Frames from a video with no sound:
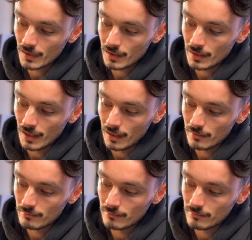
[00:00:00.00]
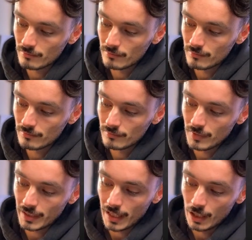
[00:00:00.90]
yeah.
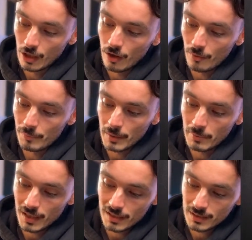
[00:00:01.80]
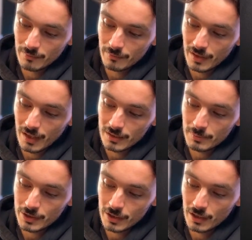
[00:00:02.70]
I get a lot of people asking for that,
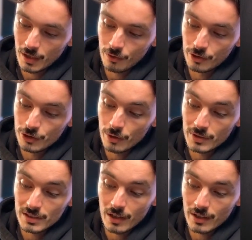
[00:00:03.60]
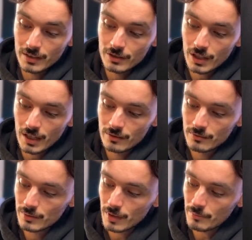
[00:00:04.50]
especially like on the Joel Designs channel
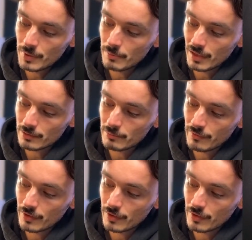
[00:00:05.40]
as well. People ask me for